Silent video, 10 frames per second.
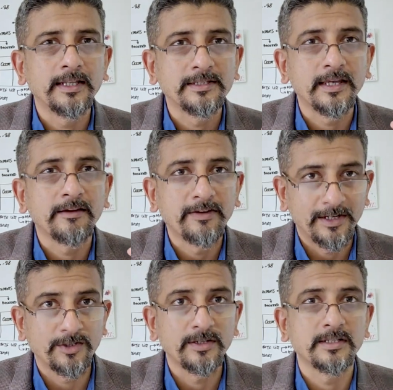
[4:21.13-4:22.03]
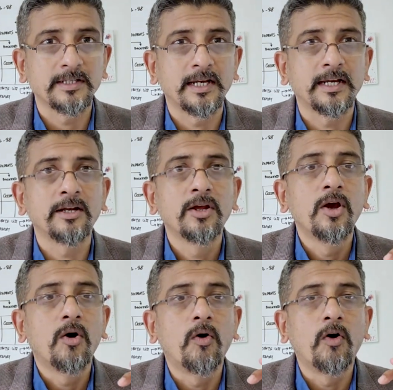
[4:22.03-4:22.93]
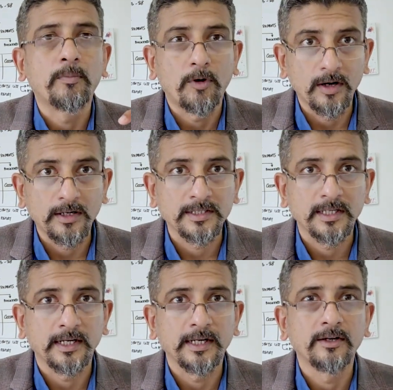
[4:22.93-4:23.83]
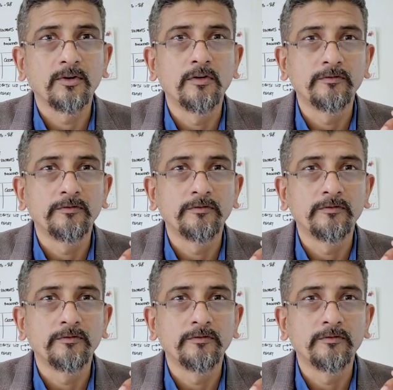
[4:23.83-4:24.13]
let's say, fashion design or product design